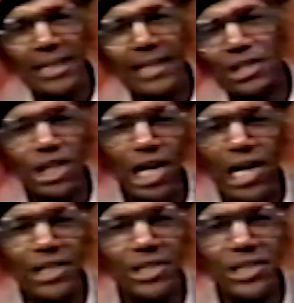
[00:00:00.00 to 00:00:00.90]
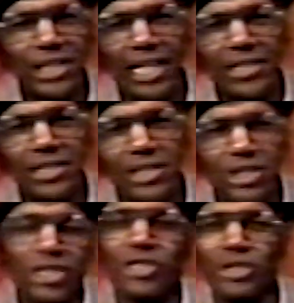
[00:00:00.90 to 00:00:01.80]
any charges against his
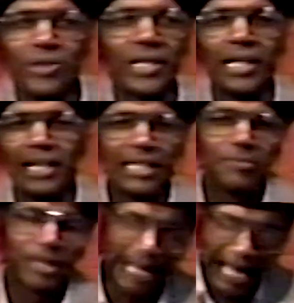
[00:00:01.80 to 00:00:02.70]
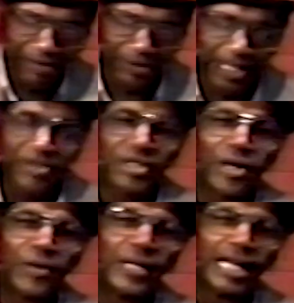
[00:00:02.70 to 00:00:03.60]
sister and her husband, naturally,
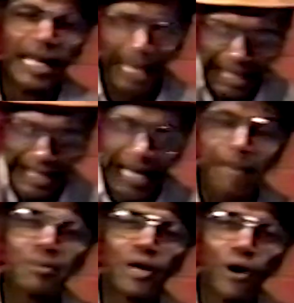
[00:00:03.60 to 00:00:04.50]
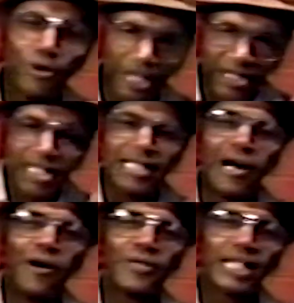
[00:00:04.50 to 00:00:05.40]
so he let him go just as
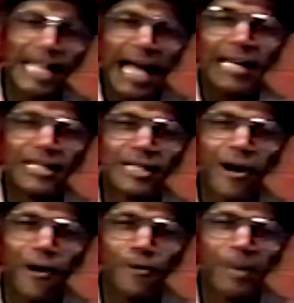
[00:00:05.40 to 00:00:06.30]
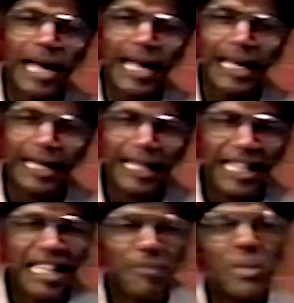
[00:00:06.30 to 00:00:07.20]
long as he got his dog back.
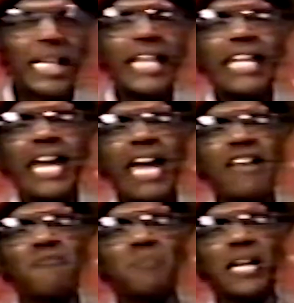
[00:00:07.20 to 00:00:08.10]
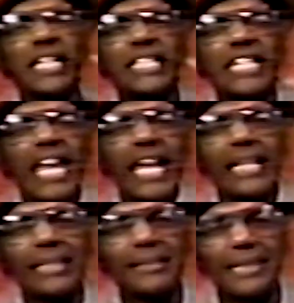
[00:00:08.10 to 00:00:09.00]
But he gave me
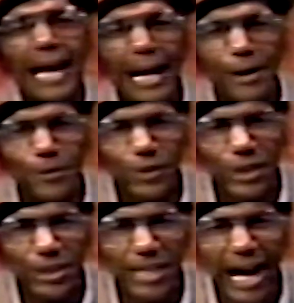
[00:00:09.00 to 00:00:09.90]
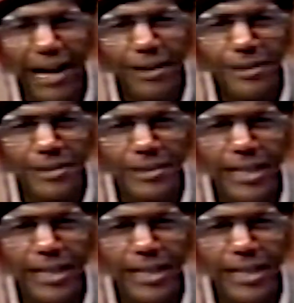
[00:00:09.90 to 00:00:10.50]
$10,000.